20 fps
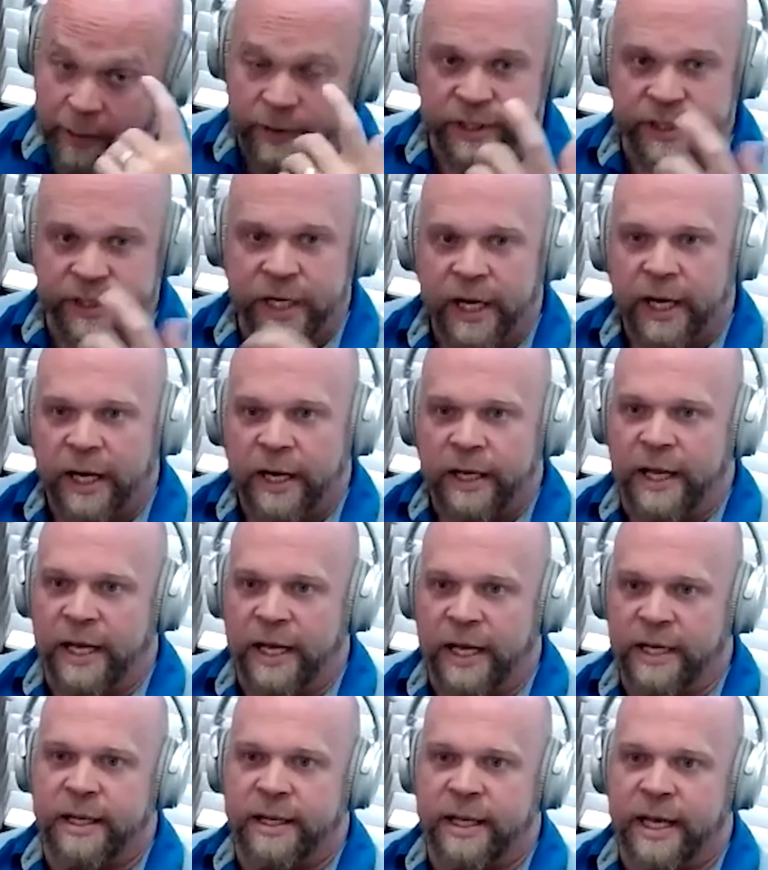that was,
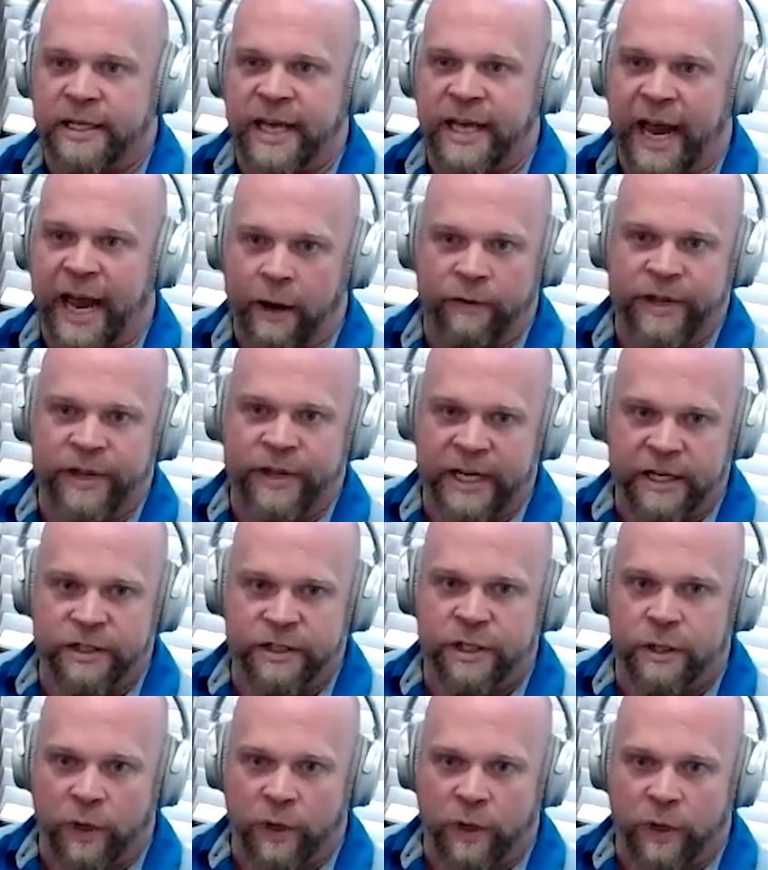that's, that's how the
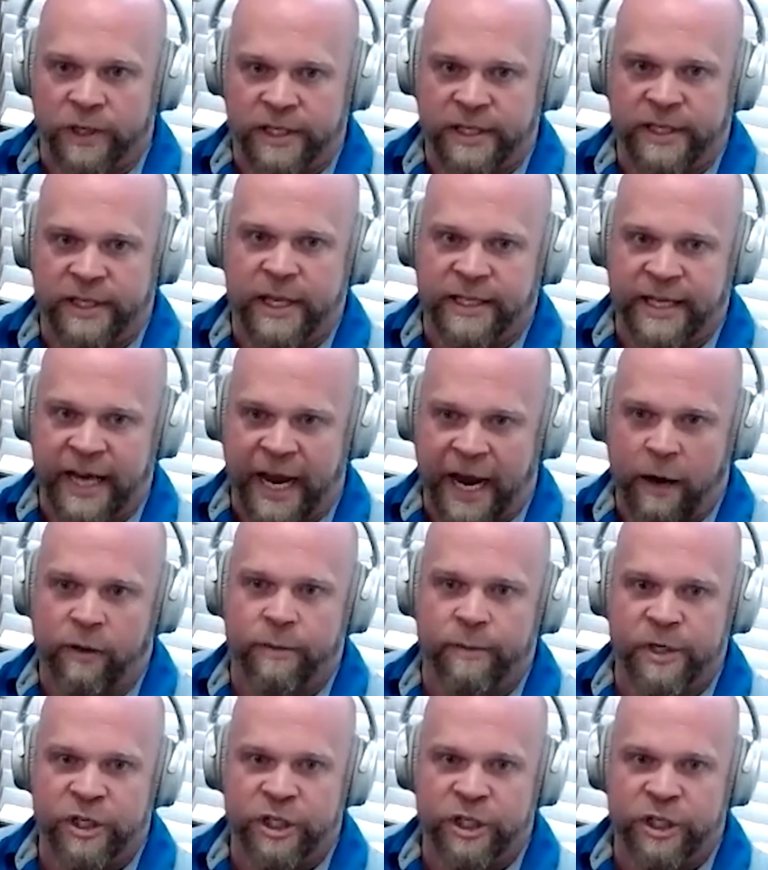engine works. It's, that's how
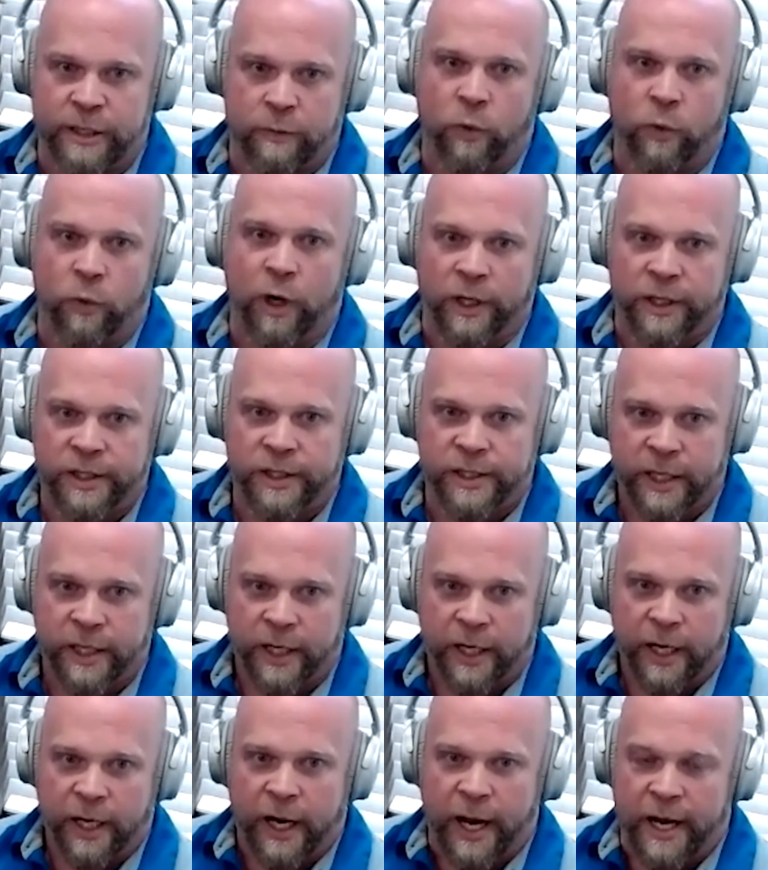the machine works.
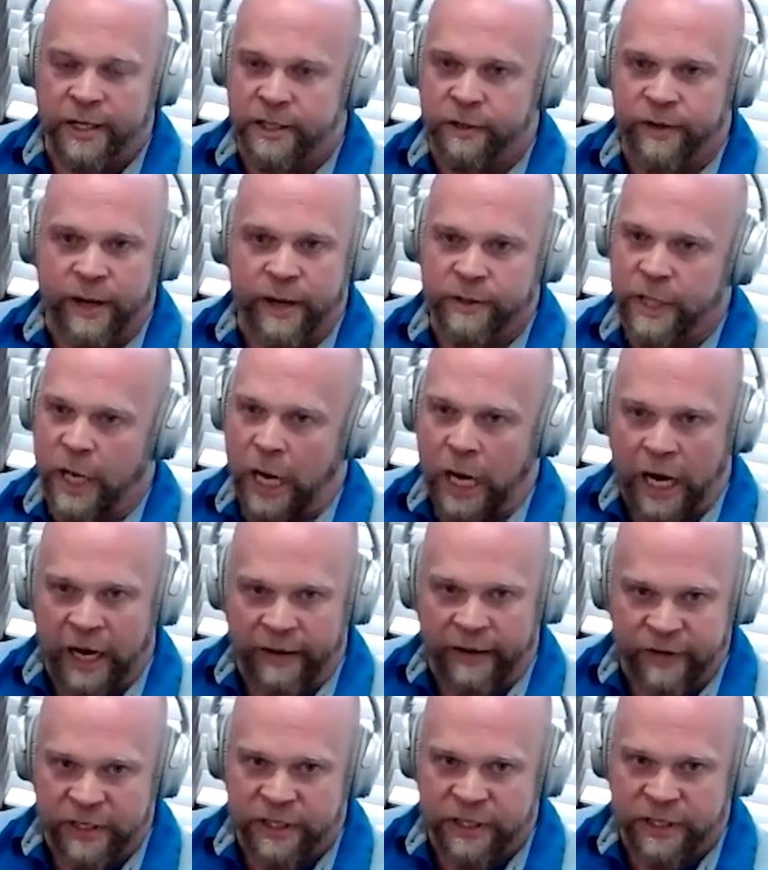And so that was
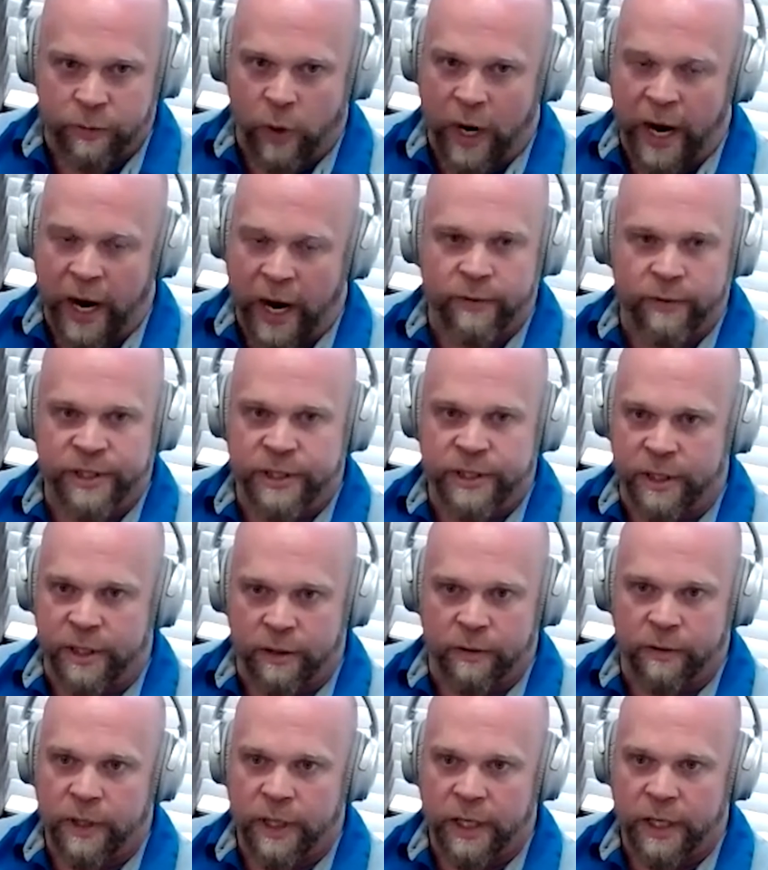obviously why it was
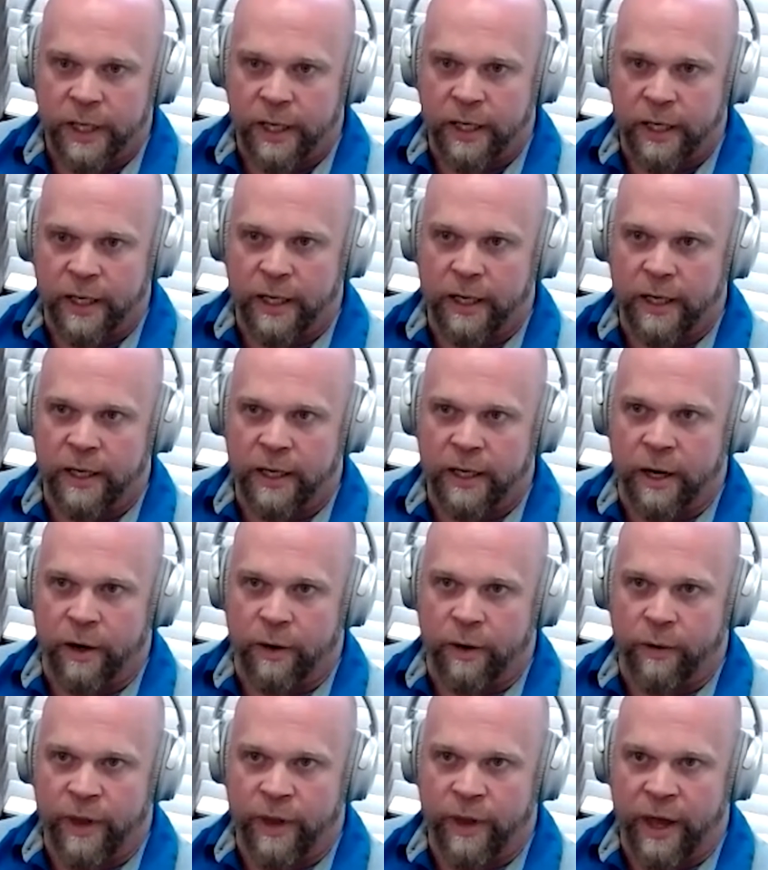so, you
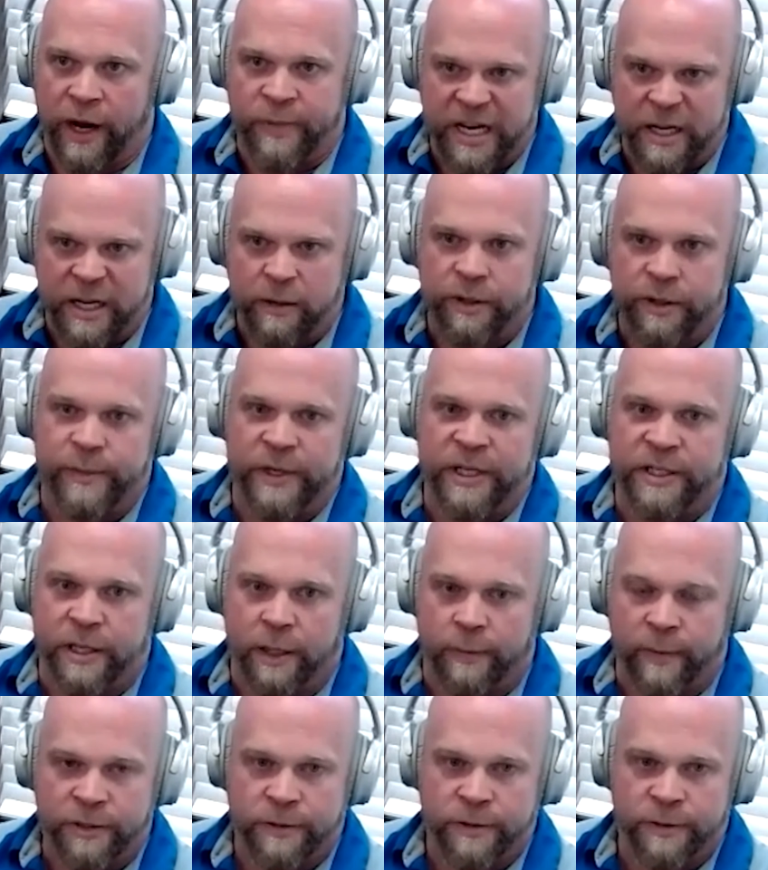know, that appealed to me so
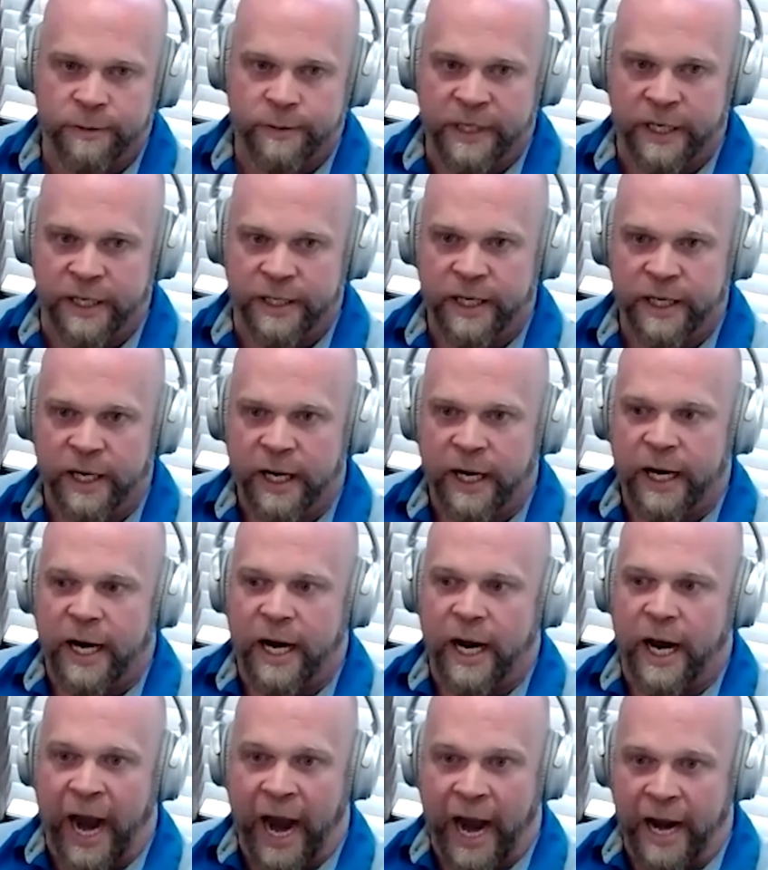much, was because
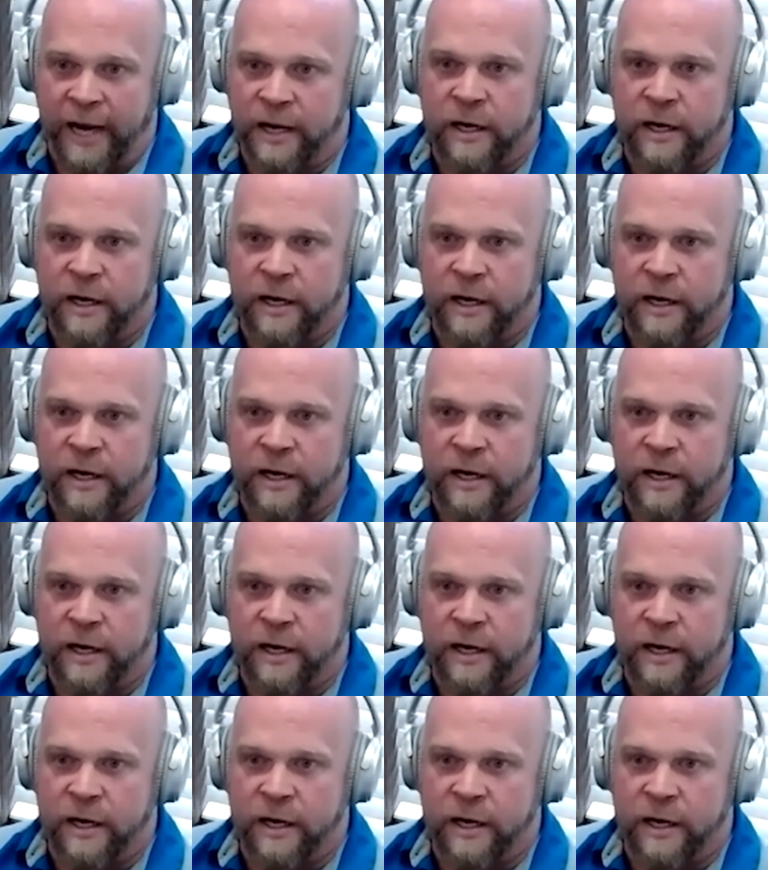I had